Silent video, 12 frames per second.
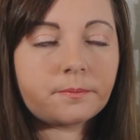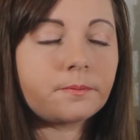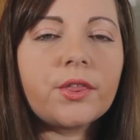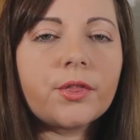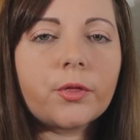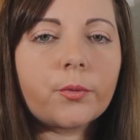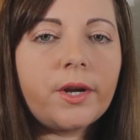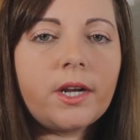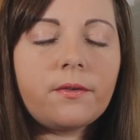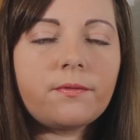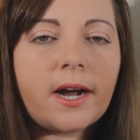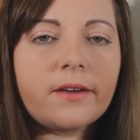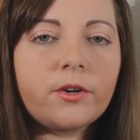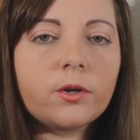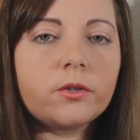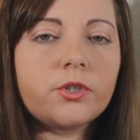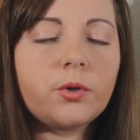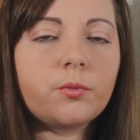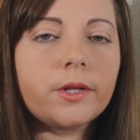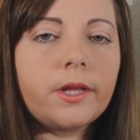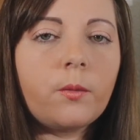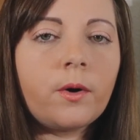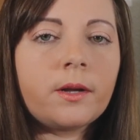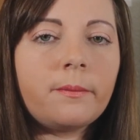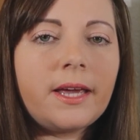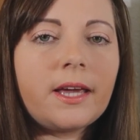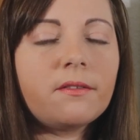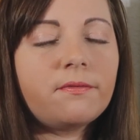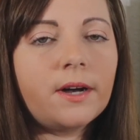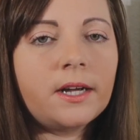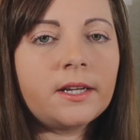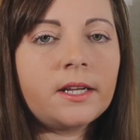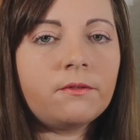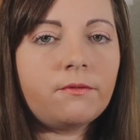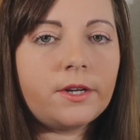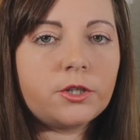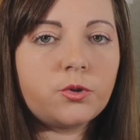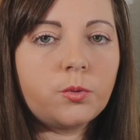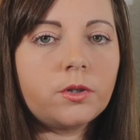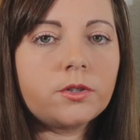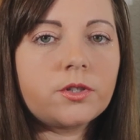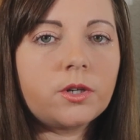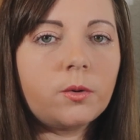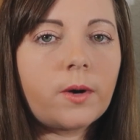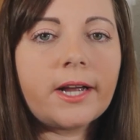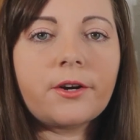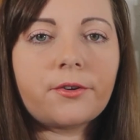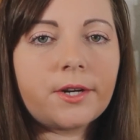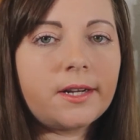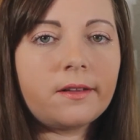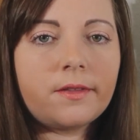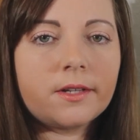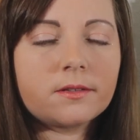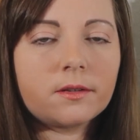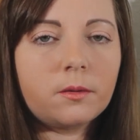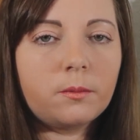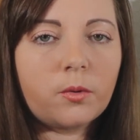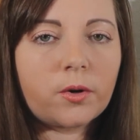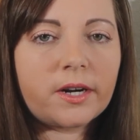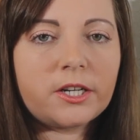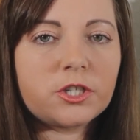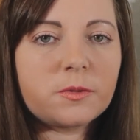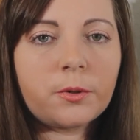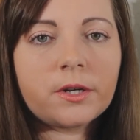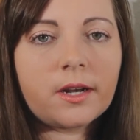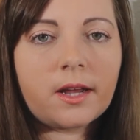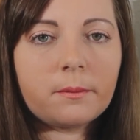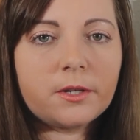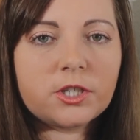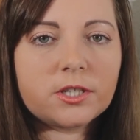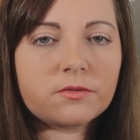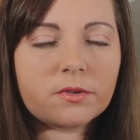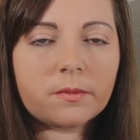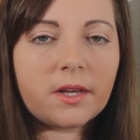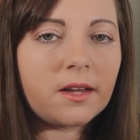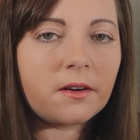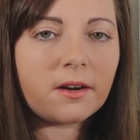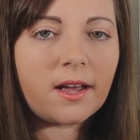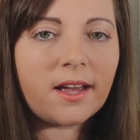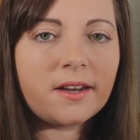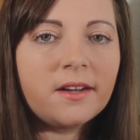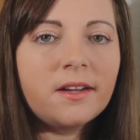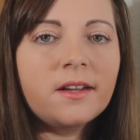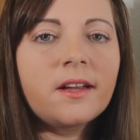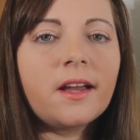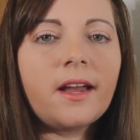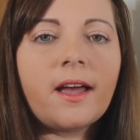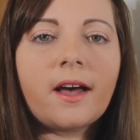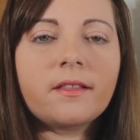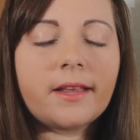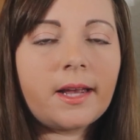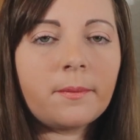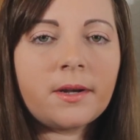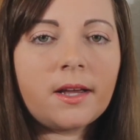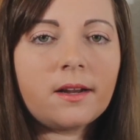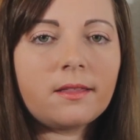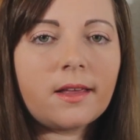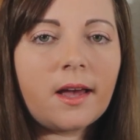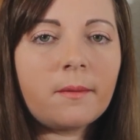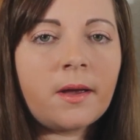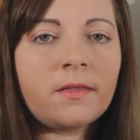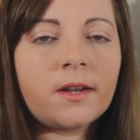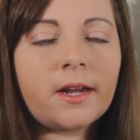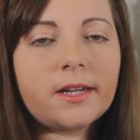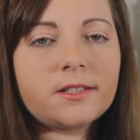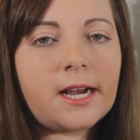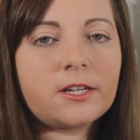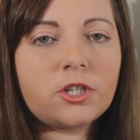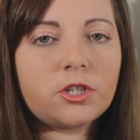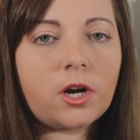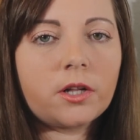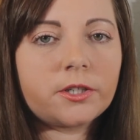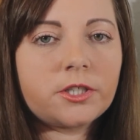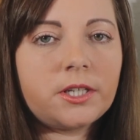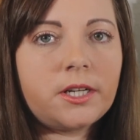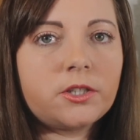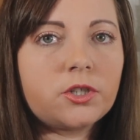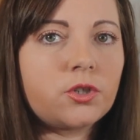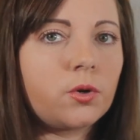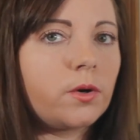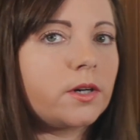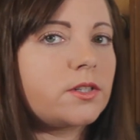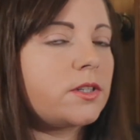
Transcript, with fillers: With three to five year olds, you really want to make it fun and visual. So I created this little board. I just printed images from the internet and laminated them, and then I attach a dollar to each chore.